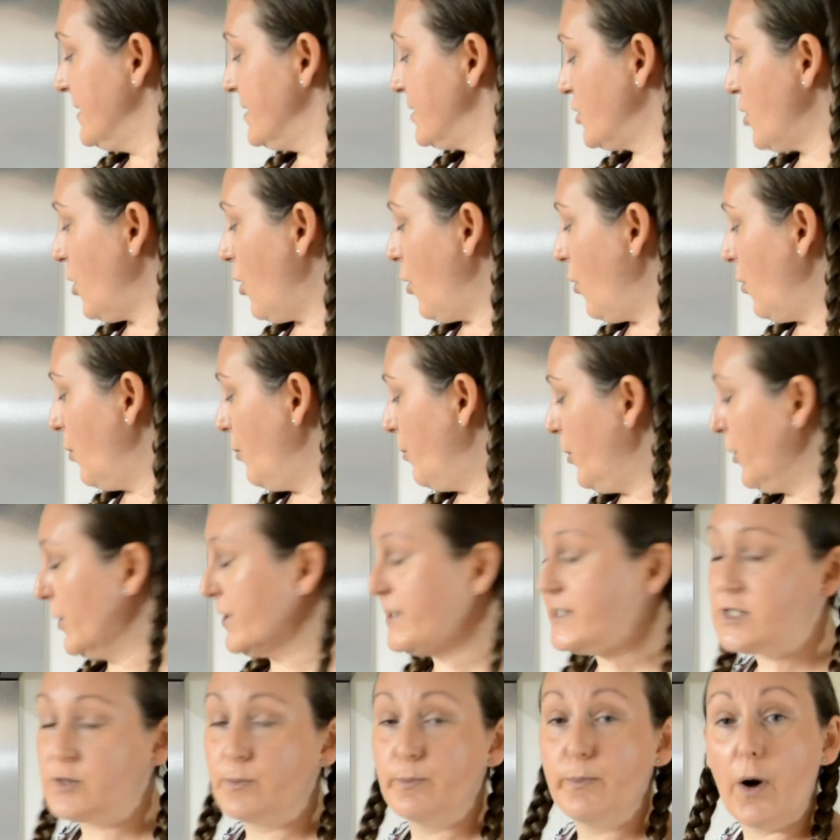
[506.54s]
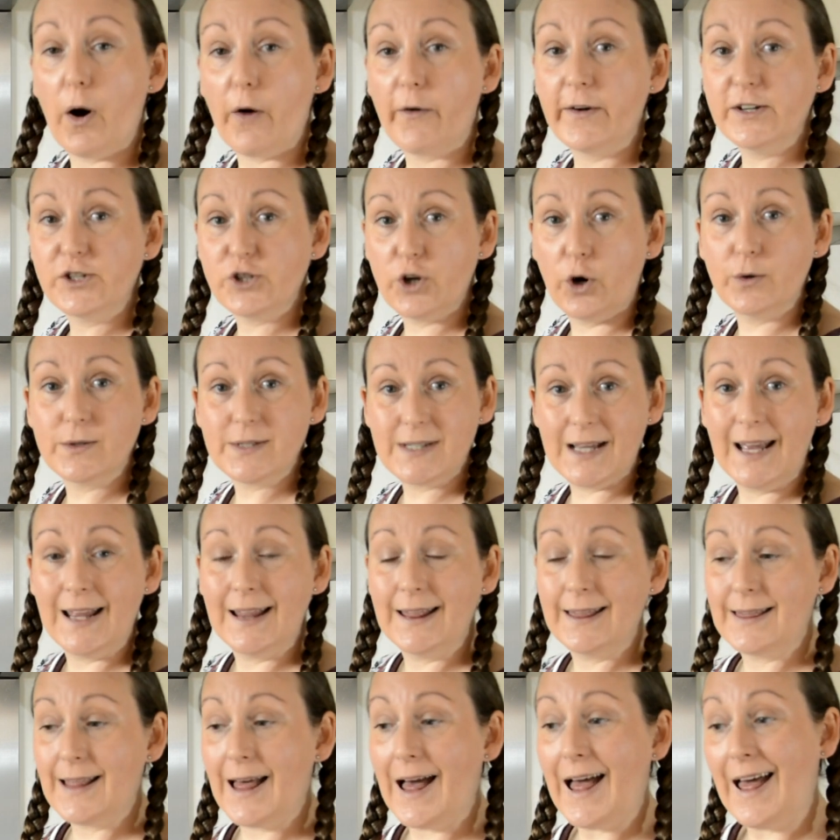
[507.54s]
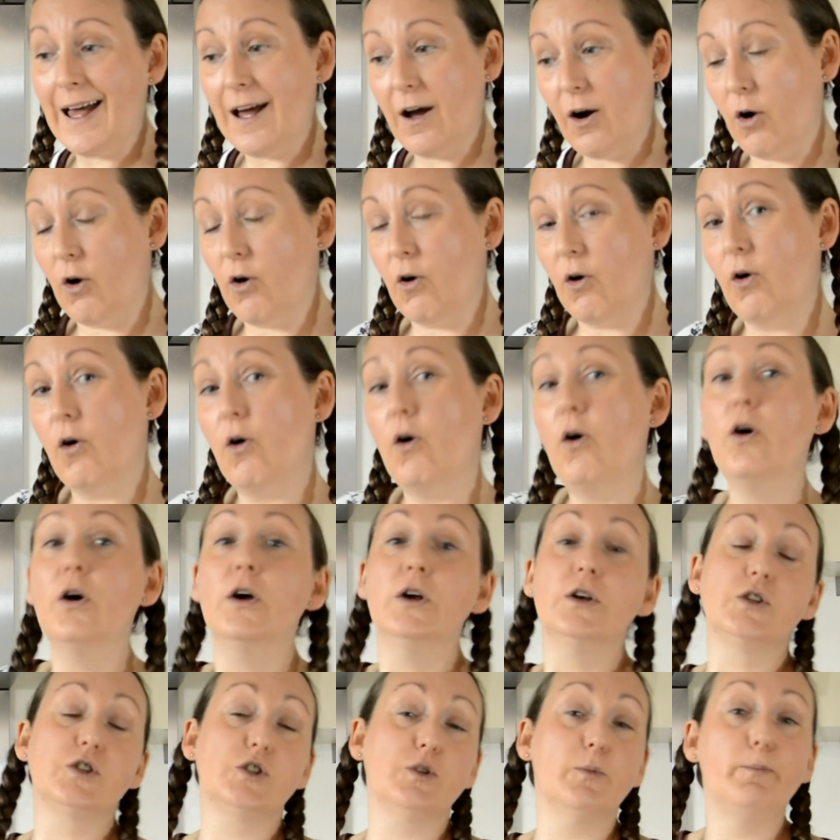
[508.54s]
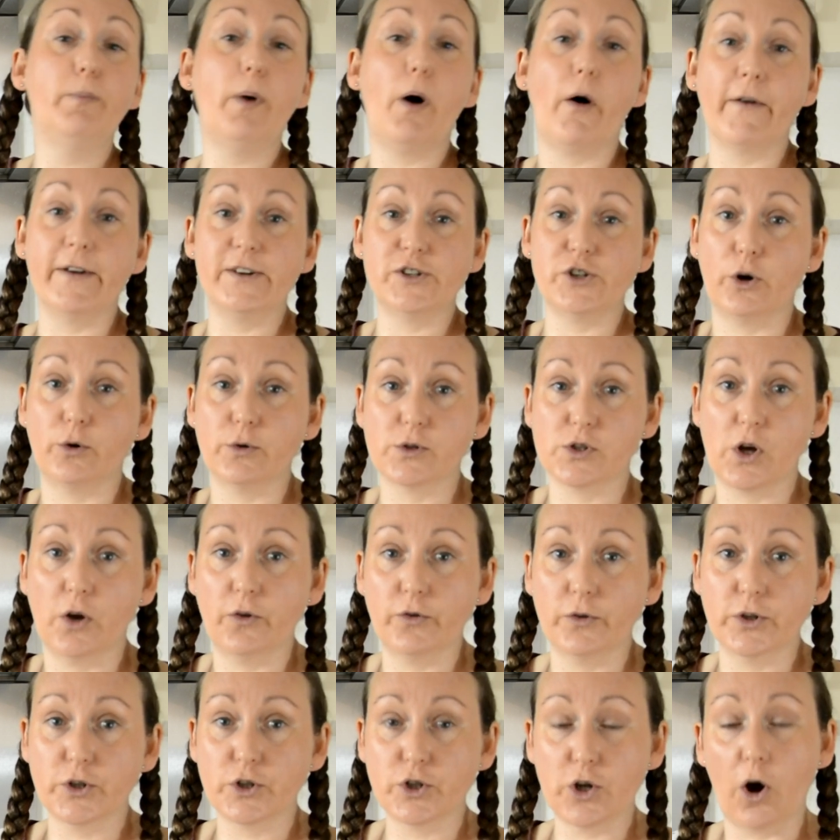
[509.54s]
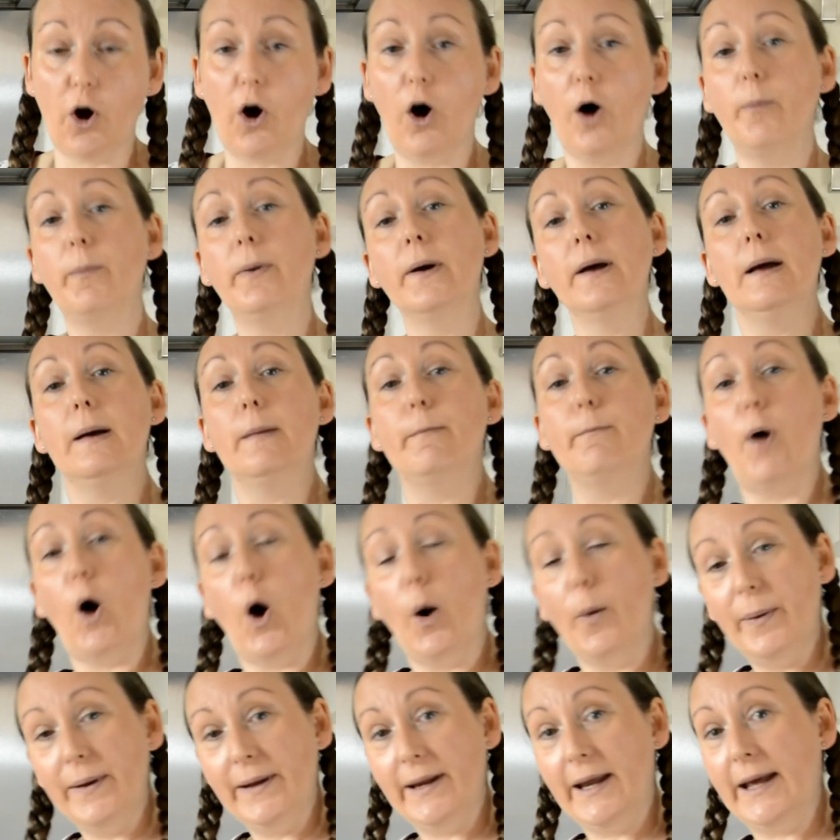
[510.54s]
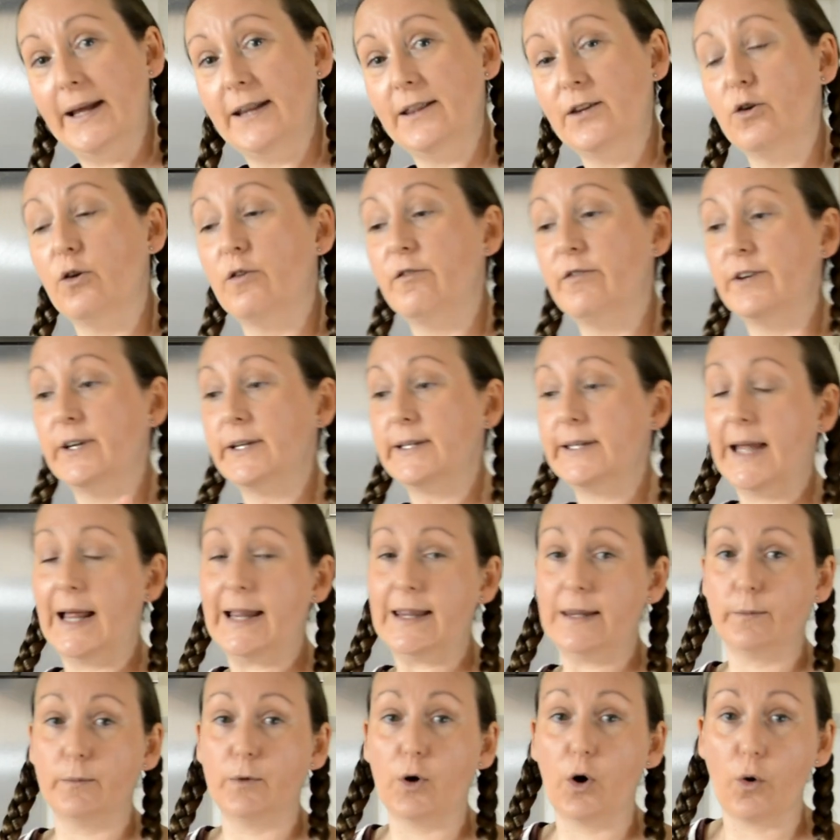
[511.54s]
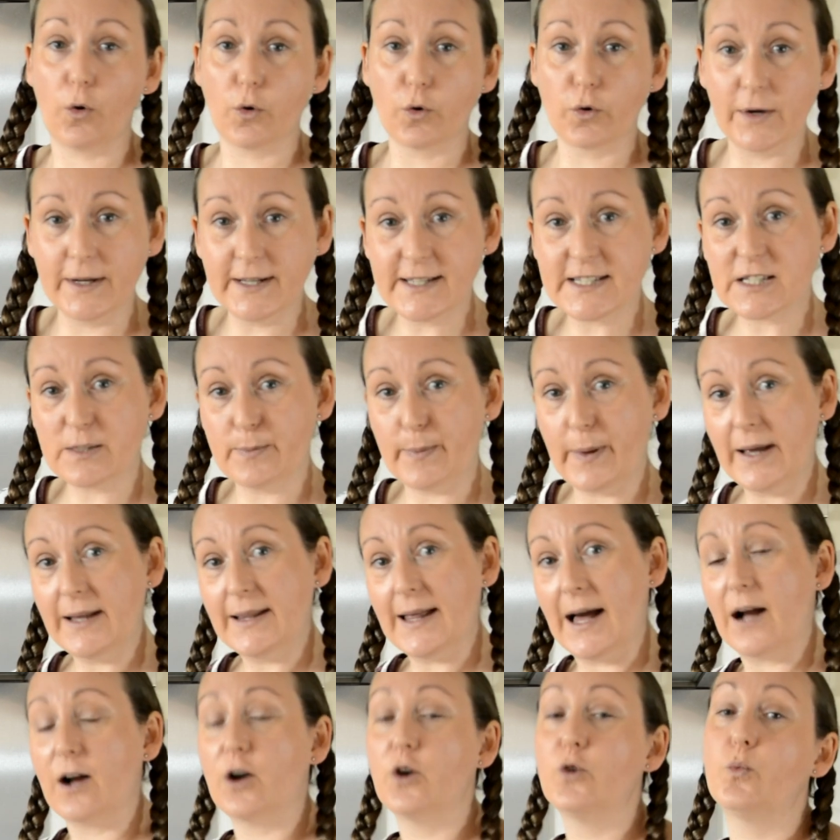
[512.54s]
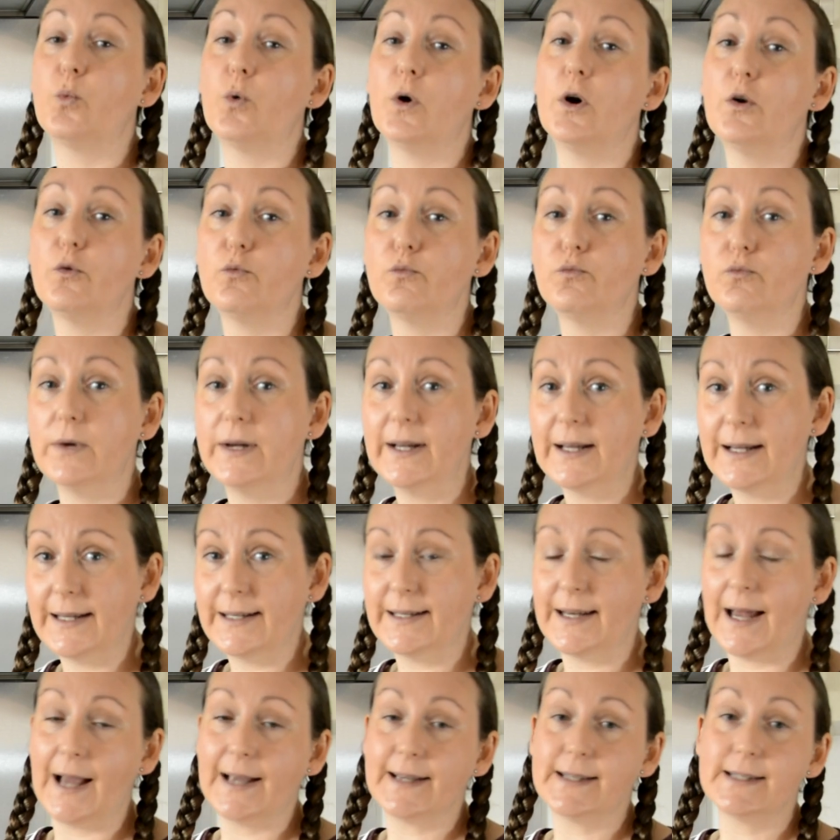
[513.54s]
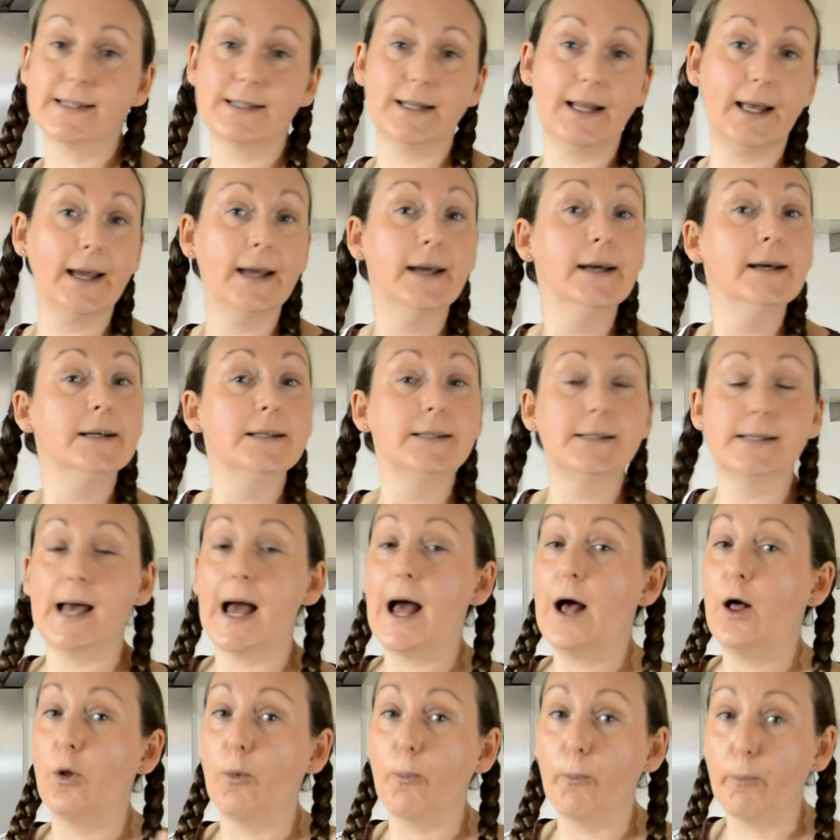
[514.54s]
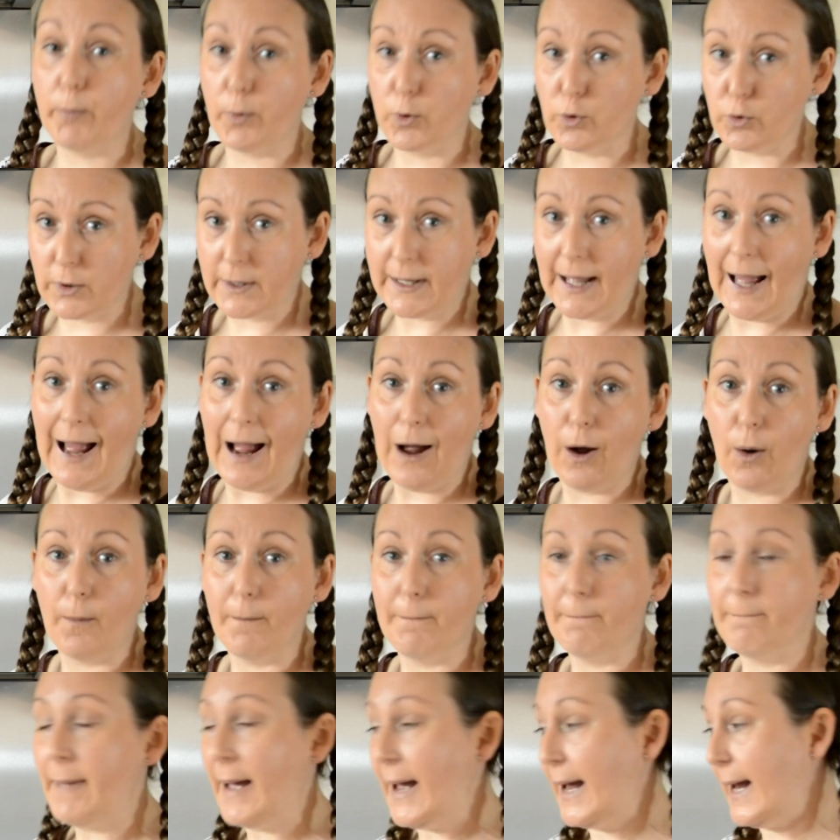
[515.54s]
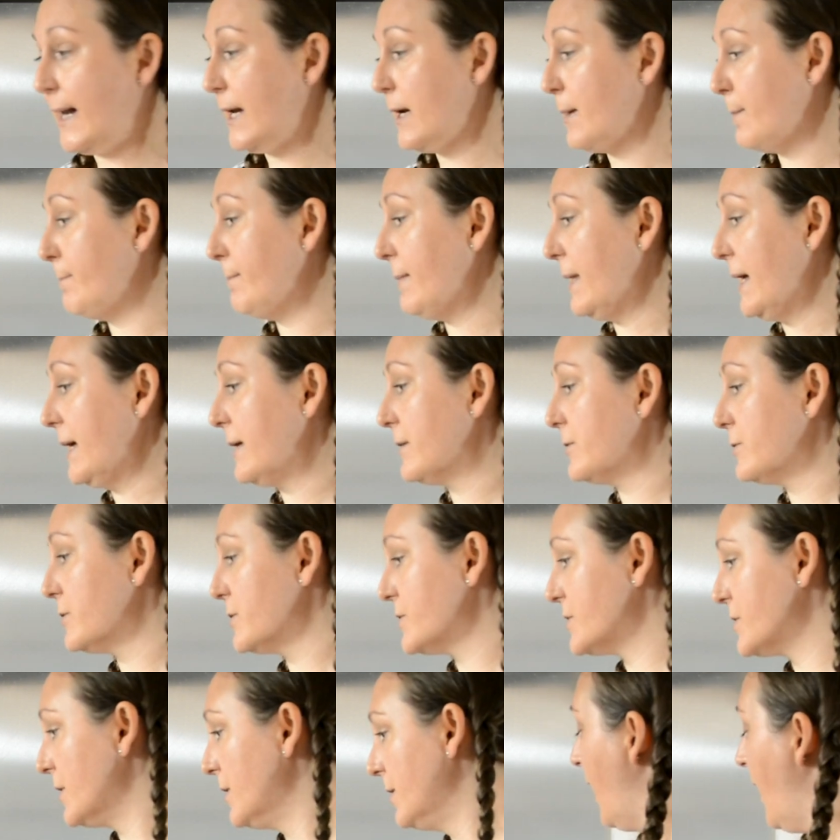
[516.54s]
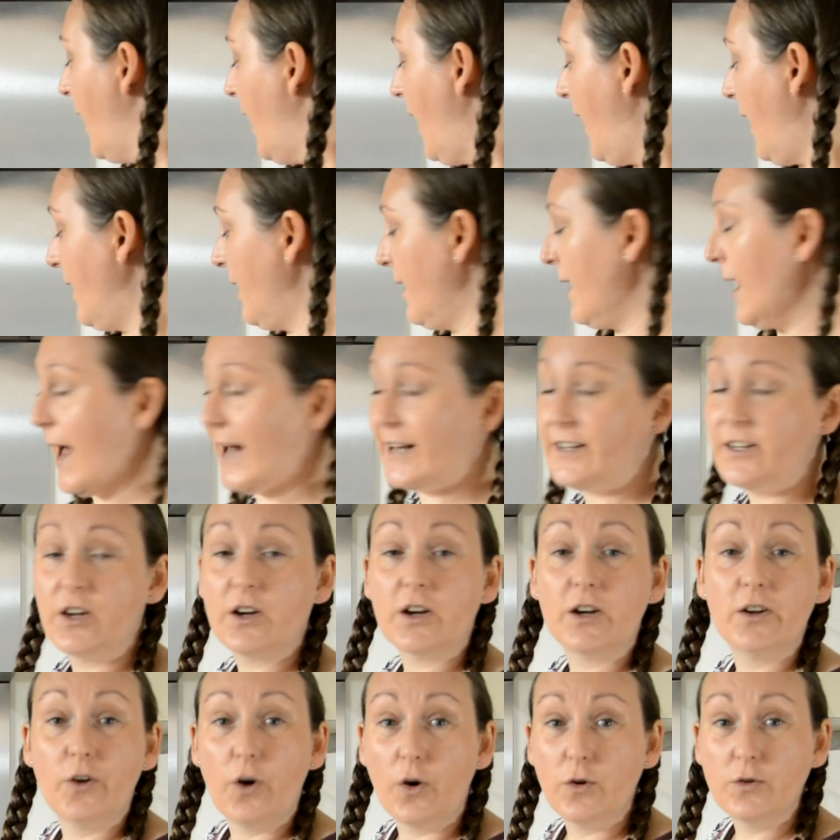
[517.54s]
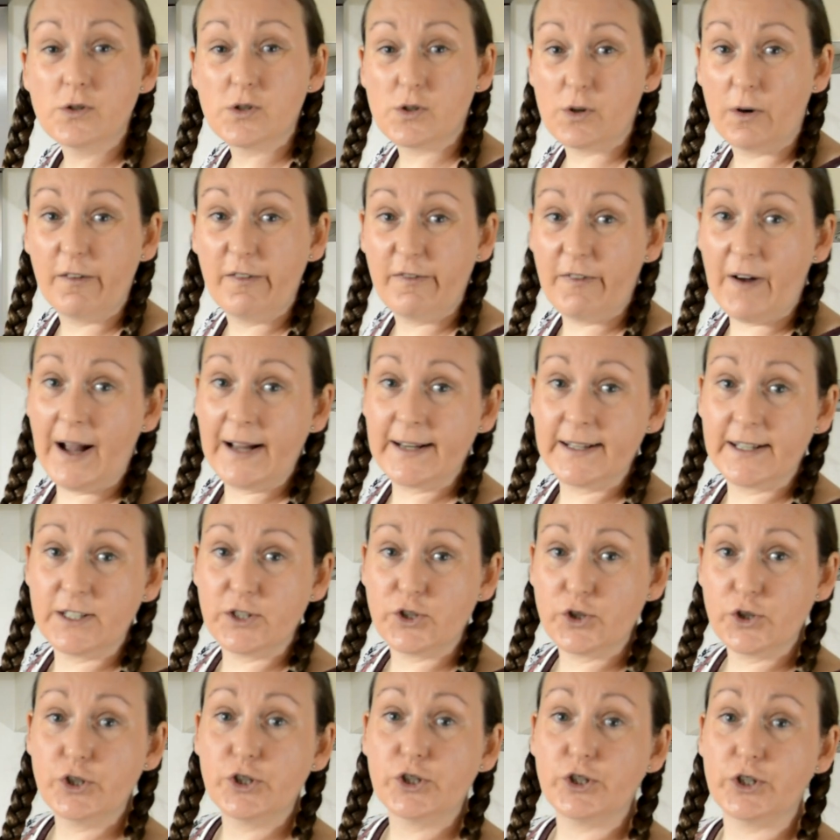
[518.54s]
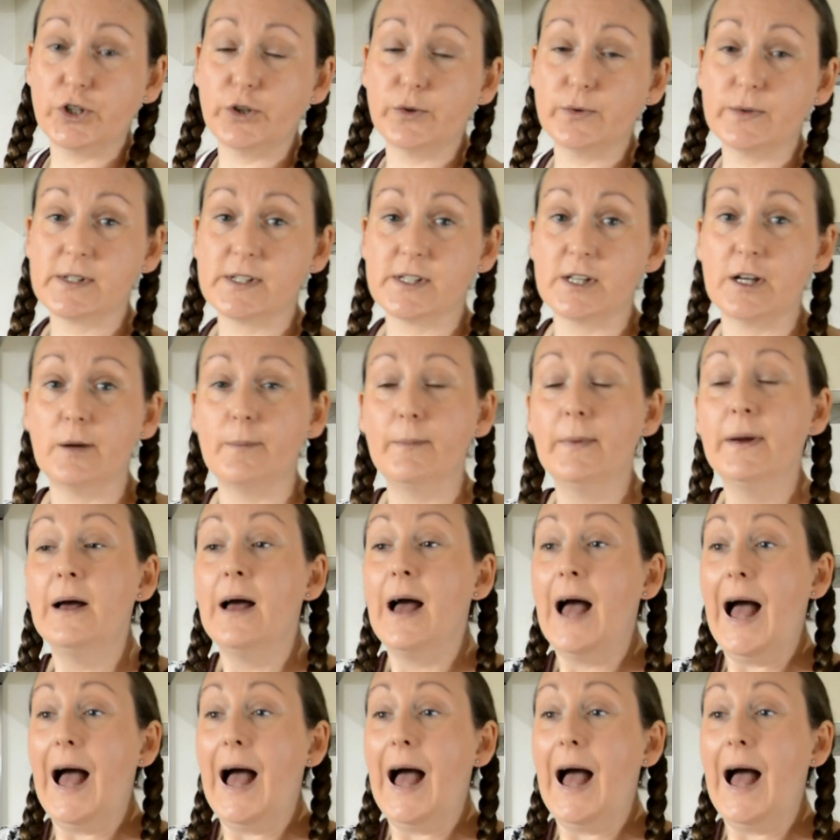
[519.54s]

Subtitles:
So putting some porridge oats in there or some porridge oats on the top, popping it in the oven and let them go crispy, that could work really nicely to help bulk out main meals. And you can also finally just use them